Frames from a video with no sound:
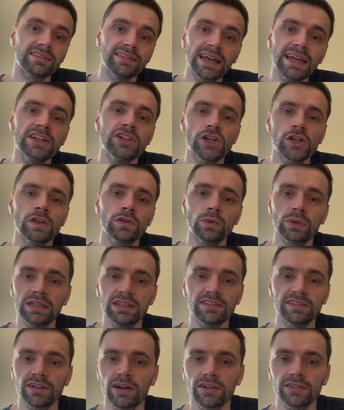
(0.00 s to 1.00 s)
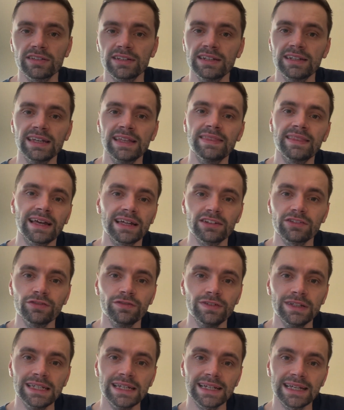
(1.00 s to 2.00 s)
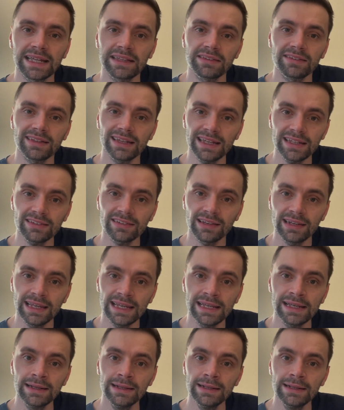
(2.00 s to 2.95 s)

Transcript: Nations when he started in that defeat against Italy.